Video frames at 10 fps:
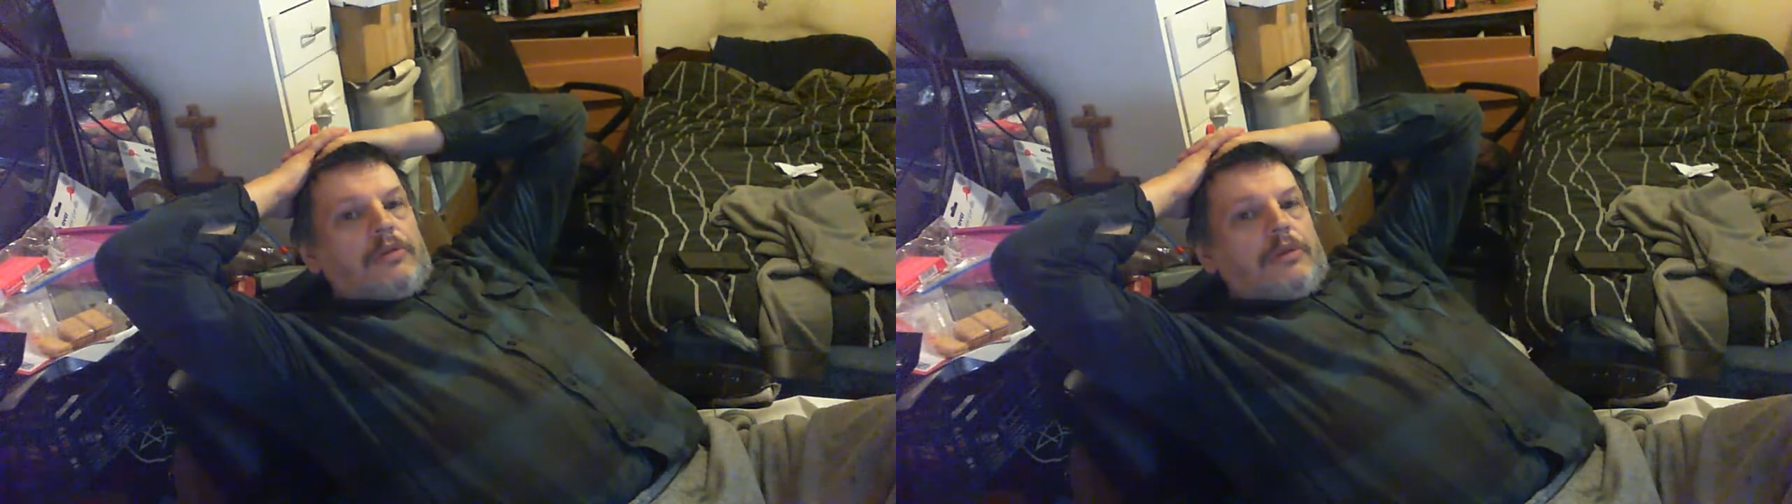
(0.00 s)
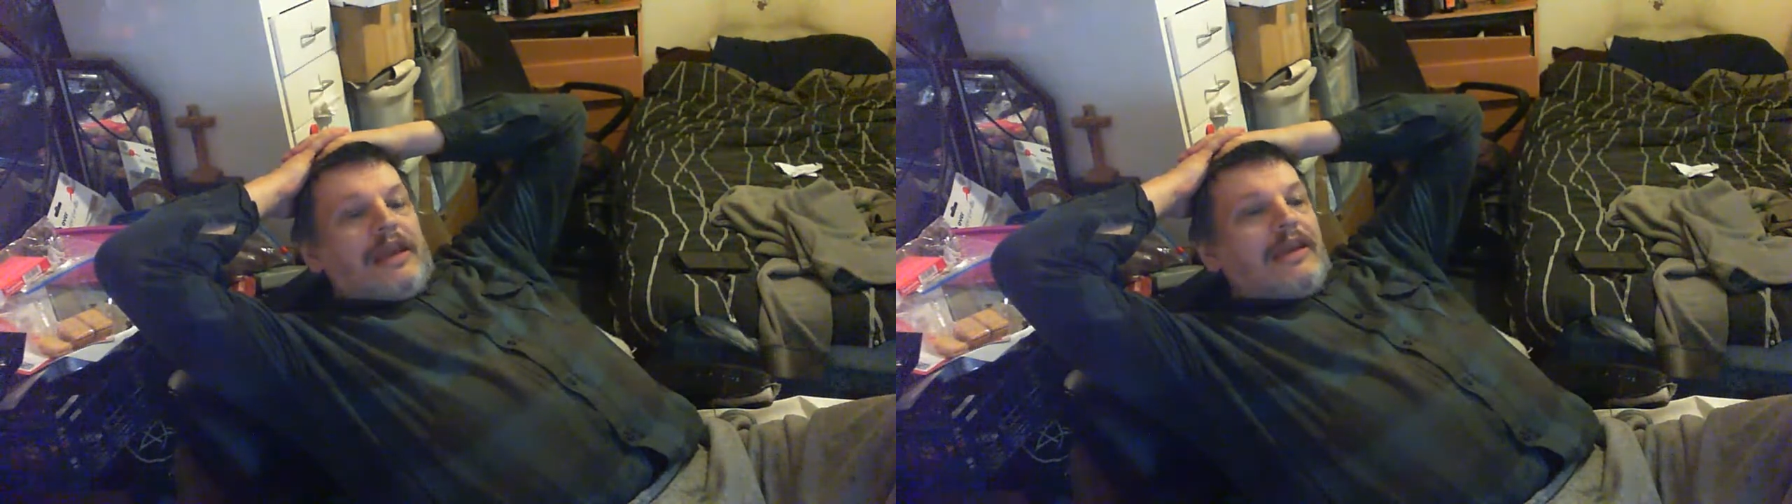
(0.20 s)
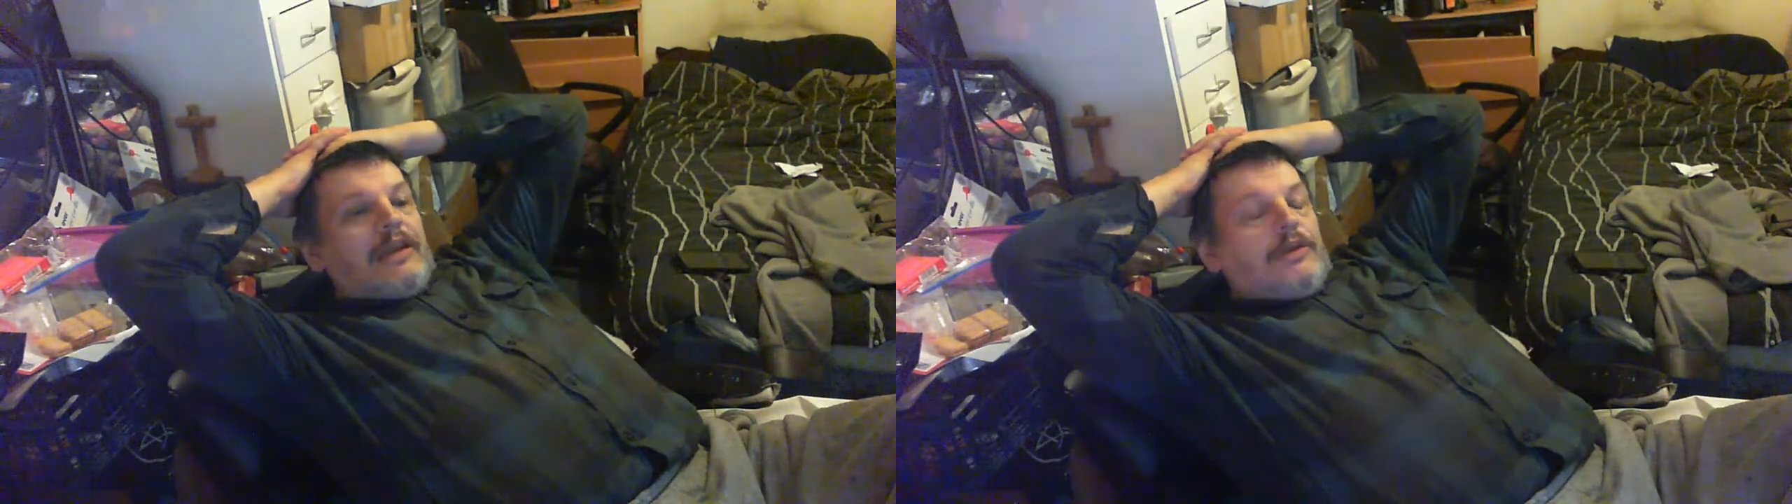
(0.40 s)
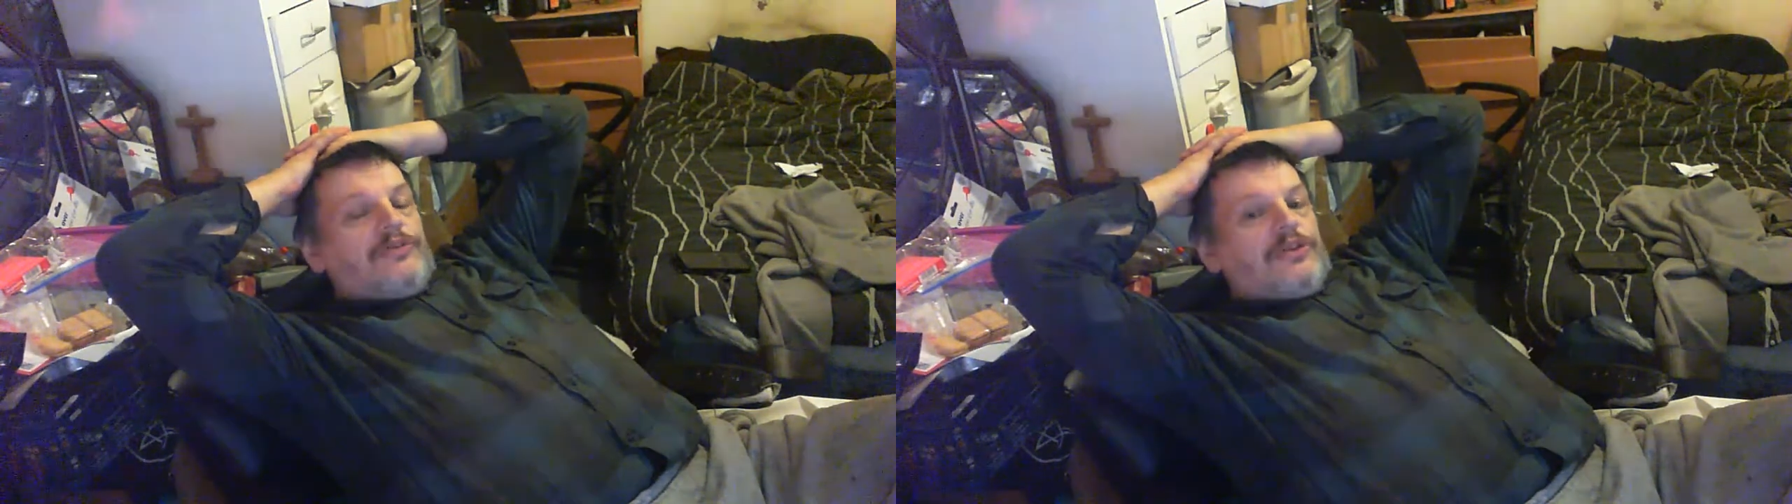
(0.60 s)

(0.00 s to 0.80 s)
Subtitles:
landowner